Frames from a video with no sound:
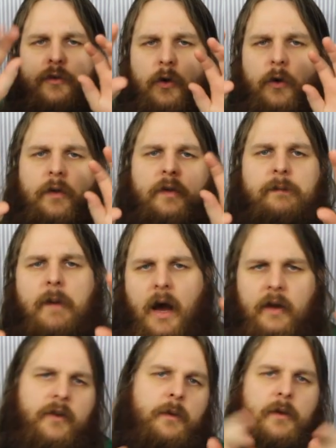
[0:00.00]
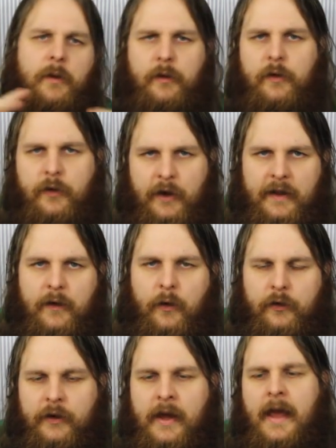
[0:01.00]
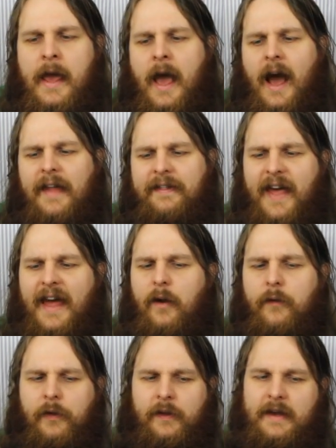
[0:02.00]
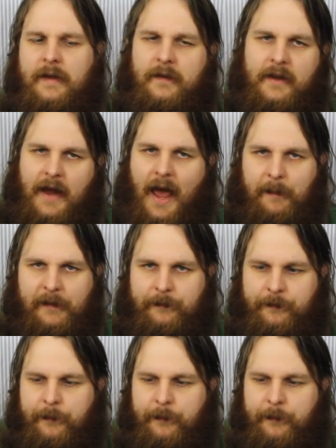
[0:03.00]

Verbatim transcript: Jonas and Martha were the ones who created the origin. That obviously isn't going to happen.